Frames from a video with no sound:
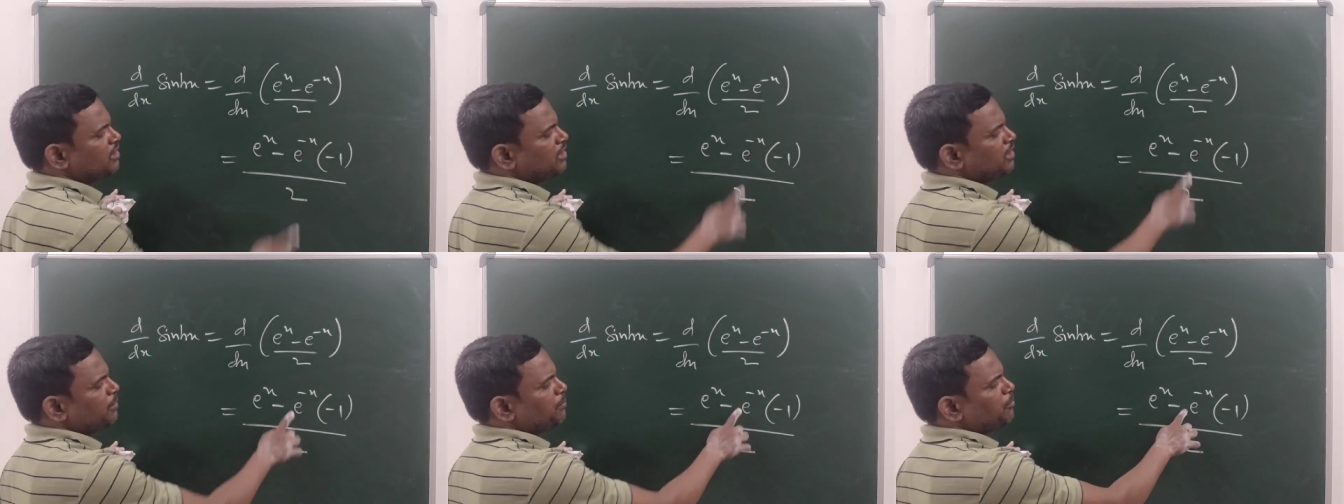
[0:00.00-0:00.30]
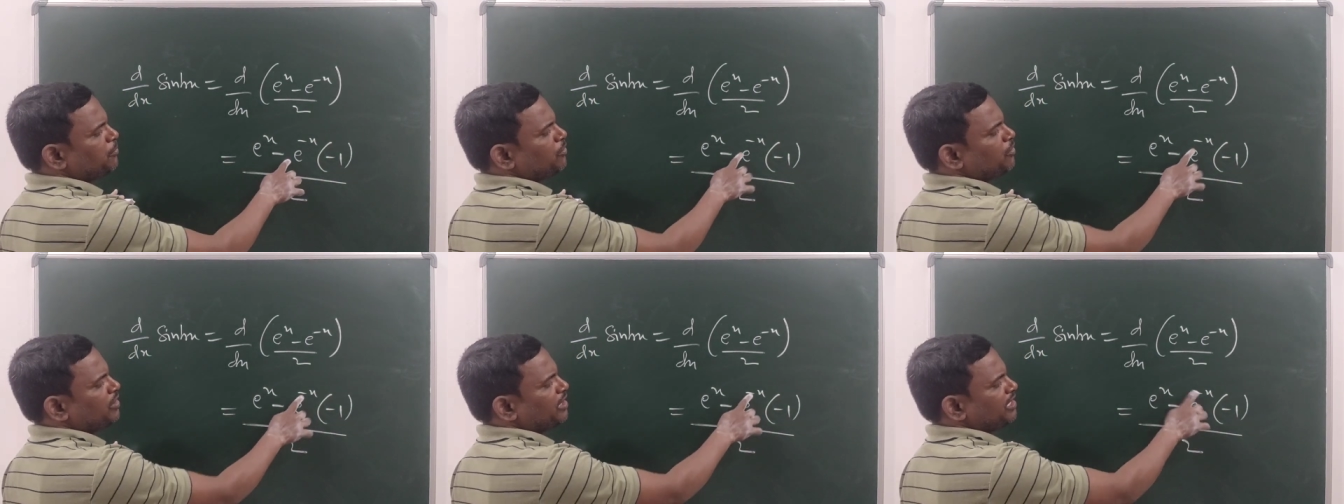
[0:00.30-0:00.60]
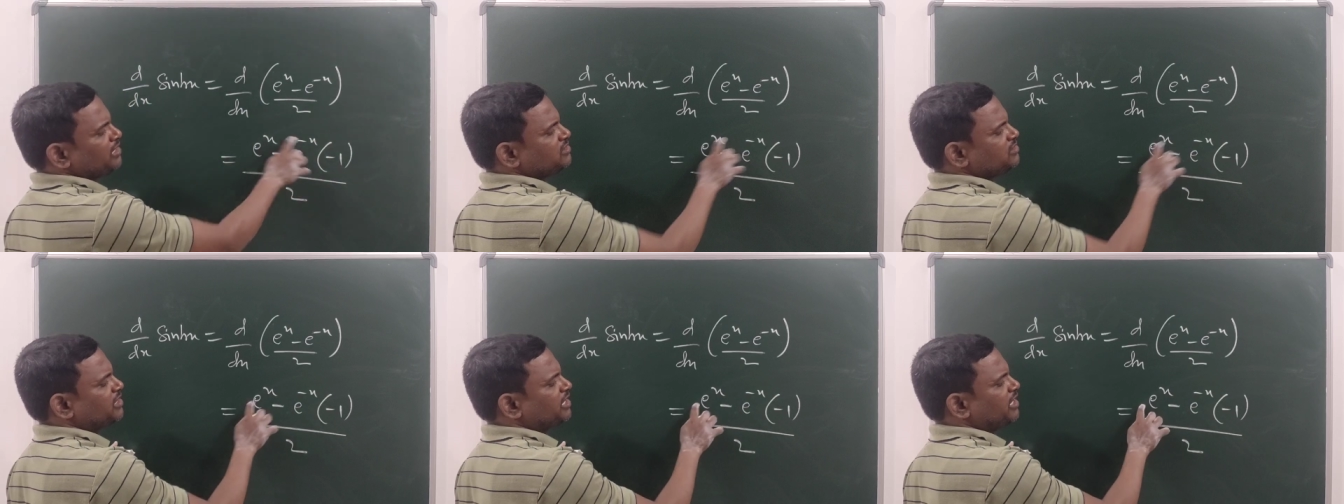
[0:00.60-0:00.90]
E power
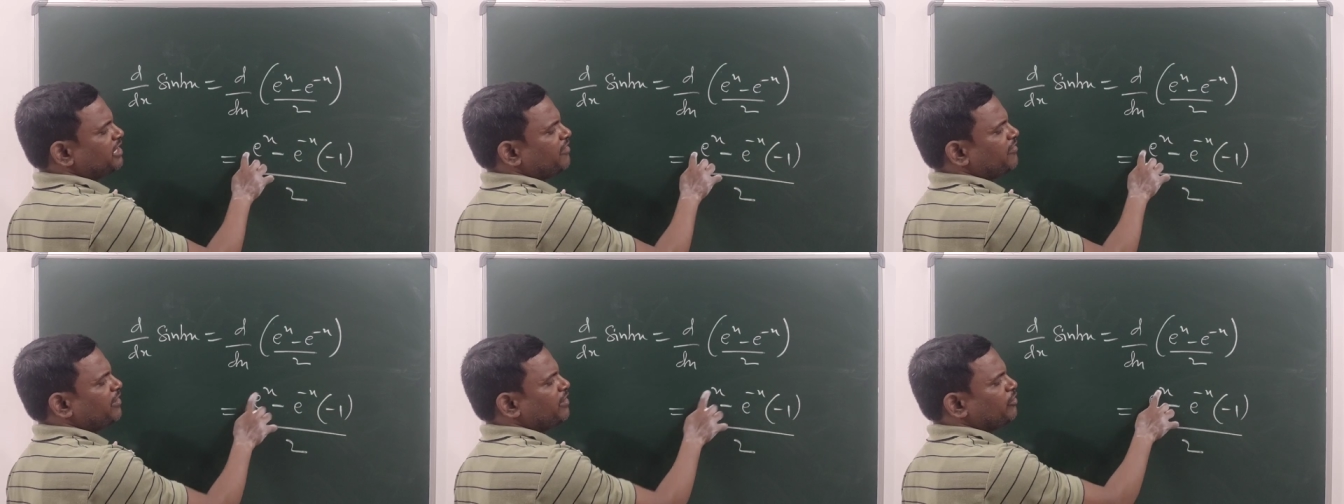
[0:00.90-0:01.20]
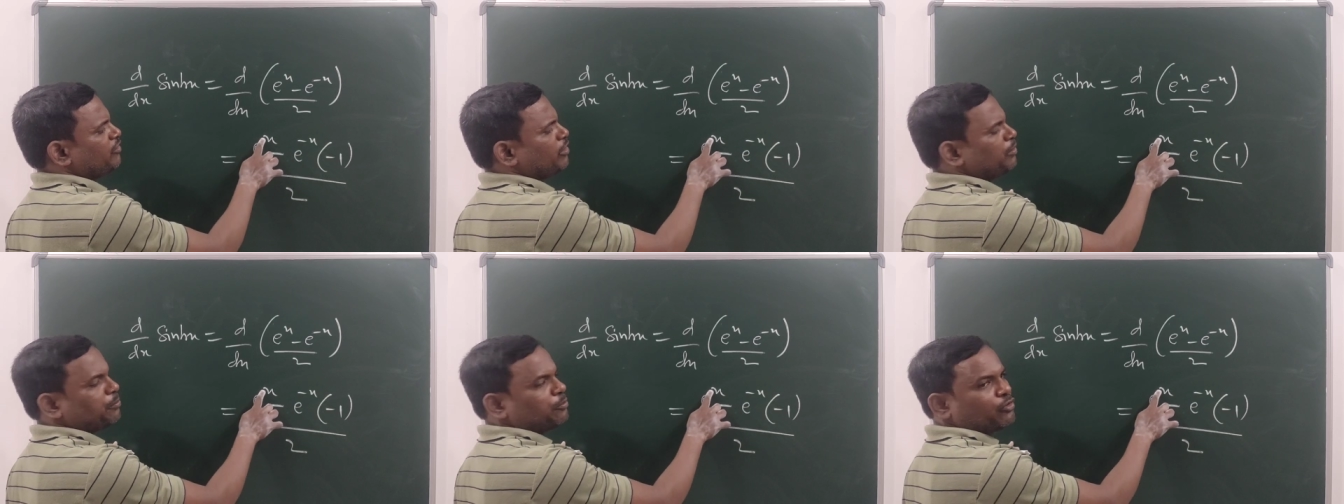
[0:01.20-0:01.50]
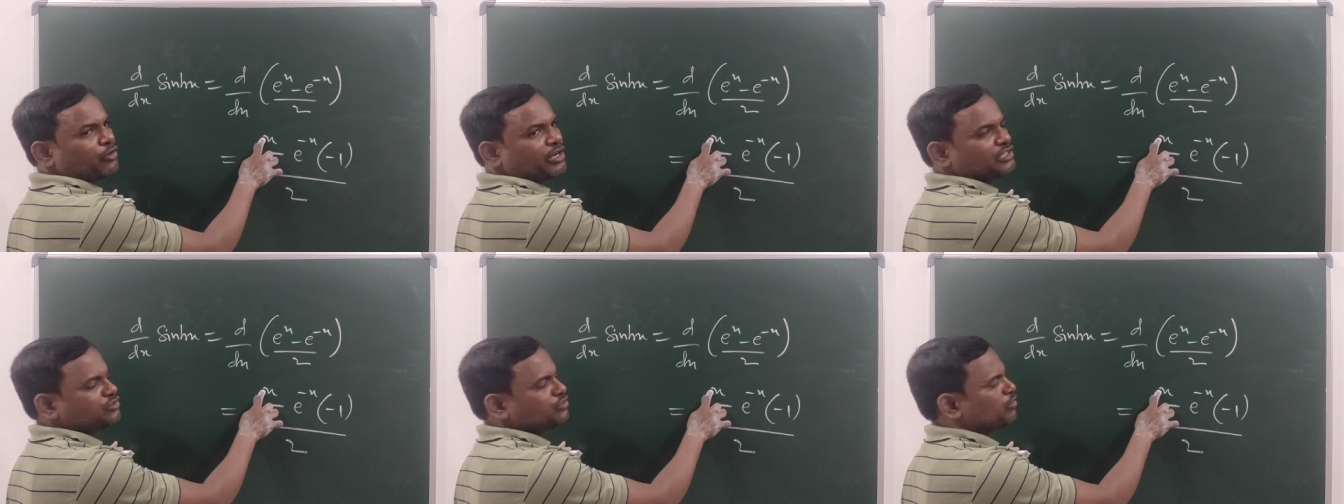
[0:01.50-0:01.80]
x derivative e
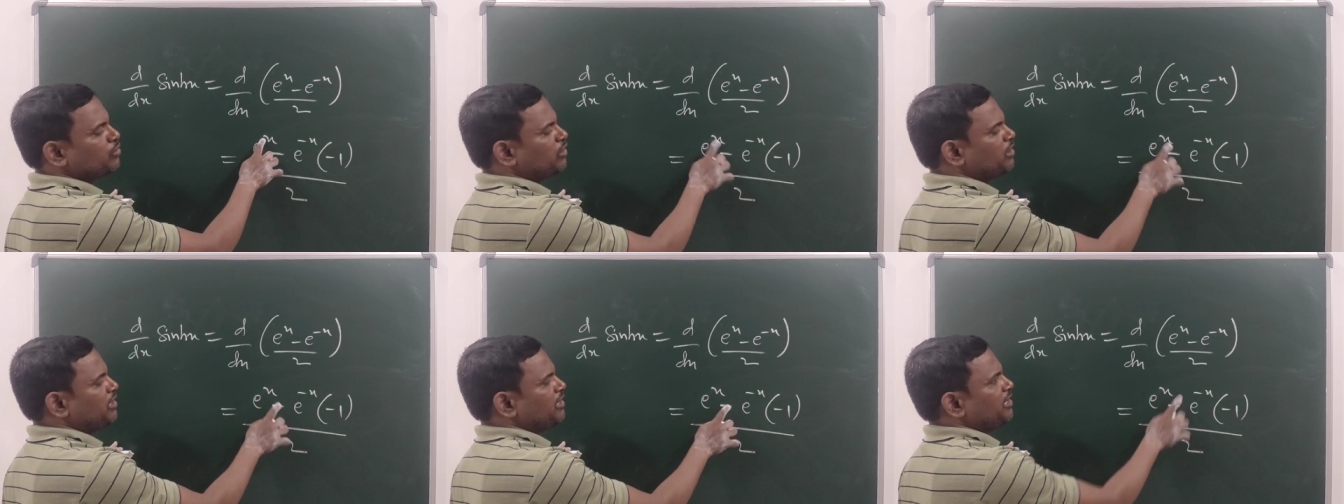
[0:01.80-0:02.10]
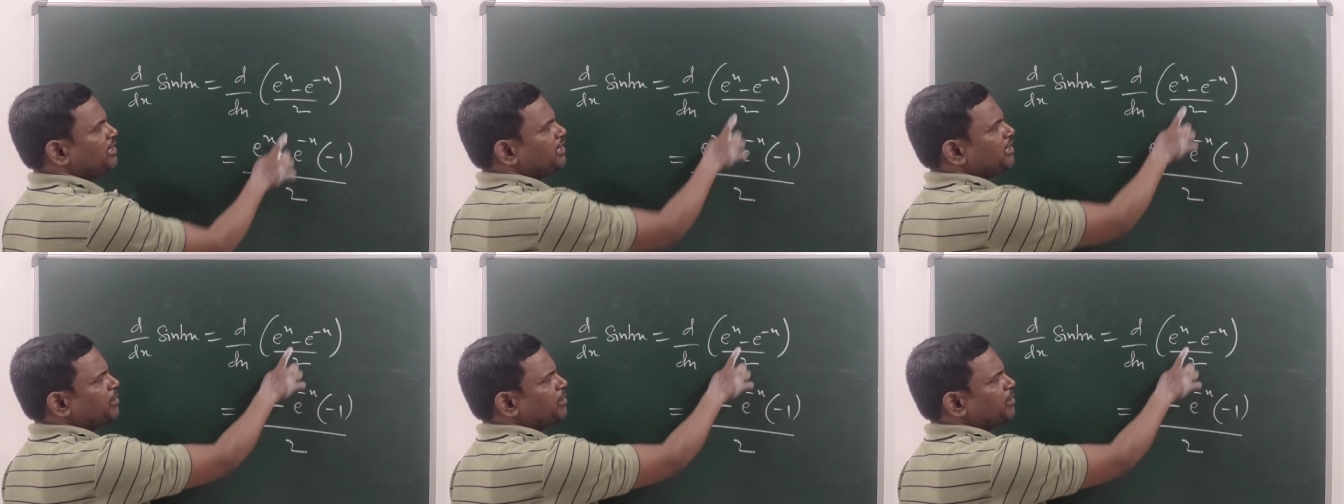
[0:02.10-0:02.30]
power x only.